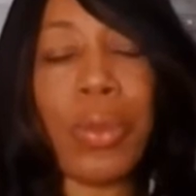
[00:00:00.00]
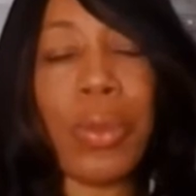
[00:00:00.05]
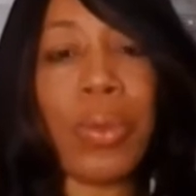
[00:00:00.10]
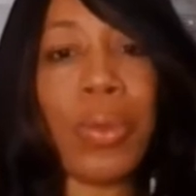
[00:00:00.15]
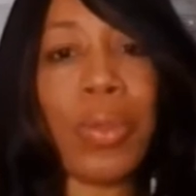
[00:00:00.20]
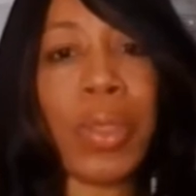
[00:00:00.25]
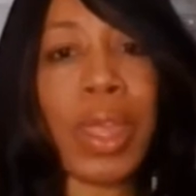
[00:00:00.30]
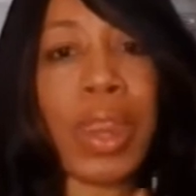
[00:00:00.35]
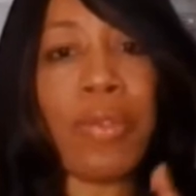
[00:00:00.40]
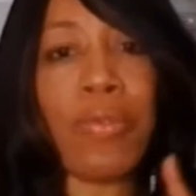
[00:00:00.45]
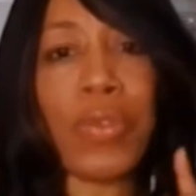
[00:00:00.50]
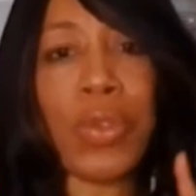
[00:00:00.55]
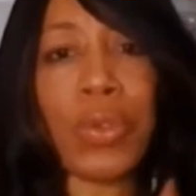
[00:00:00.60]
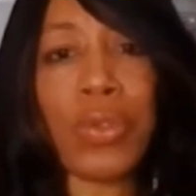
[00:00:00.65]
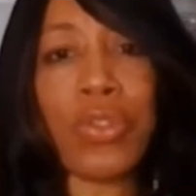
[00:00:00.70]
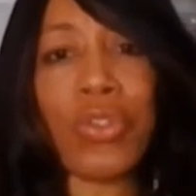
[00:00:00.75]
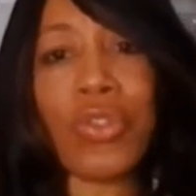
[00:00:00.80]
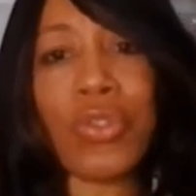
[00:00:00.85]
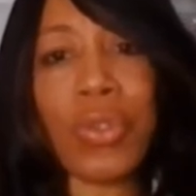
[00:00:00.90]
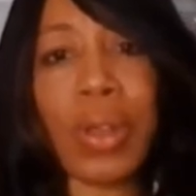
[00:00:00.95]
you that if you're
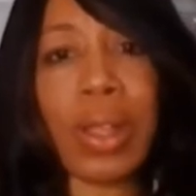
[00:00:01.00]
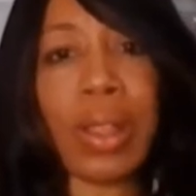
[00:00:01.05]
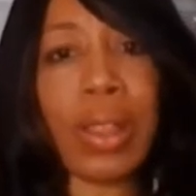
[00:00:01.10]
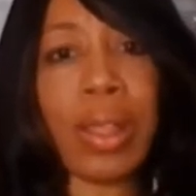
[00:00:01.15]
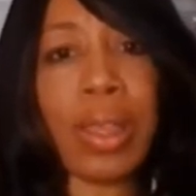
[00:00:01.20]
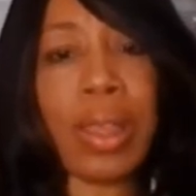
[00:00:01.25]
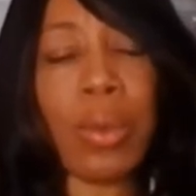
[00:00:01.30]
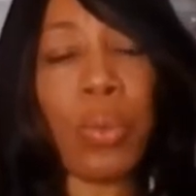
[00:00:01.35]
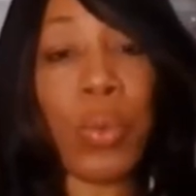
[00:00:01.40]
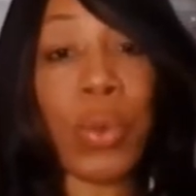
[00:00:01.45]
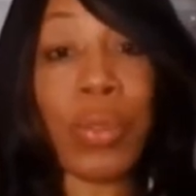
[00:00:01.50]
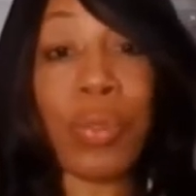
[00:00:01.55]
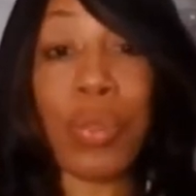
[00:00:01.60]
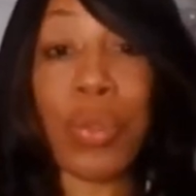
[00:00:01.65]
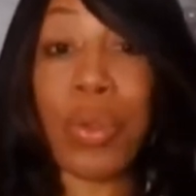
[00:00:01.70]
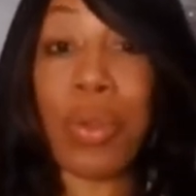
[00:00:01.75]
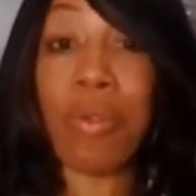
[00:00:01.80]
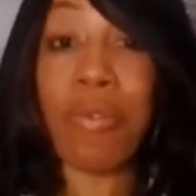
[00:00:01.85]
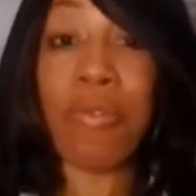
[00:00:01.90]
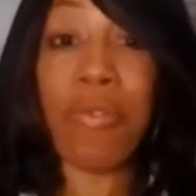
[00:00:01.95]
struggling with
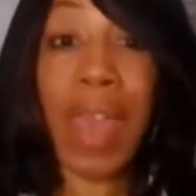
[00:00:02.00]
your